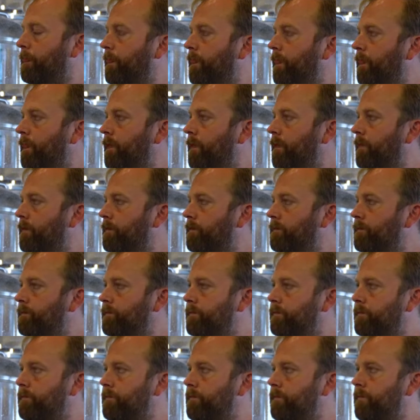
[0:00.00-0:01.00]

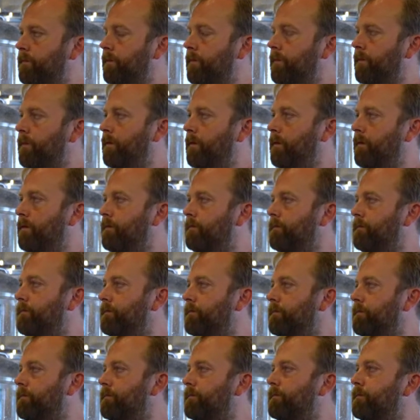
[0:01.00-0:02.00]

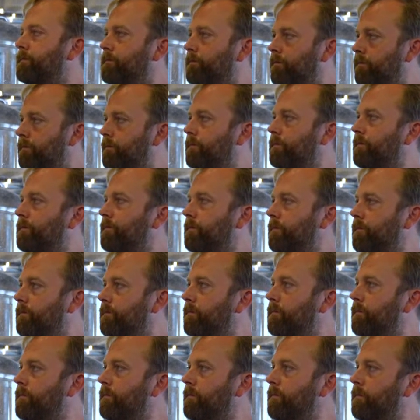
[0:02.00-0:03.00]

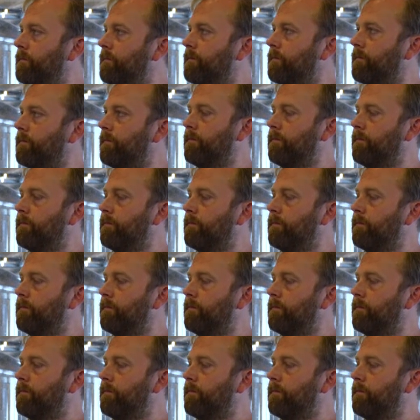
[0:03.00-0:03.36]
This person isn't speaking.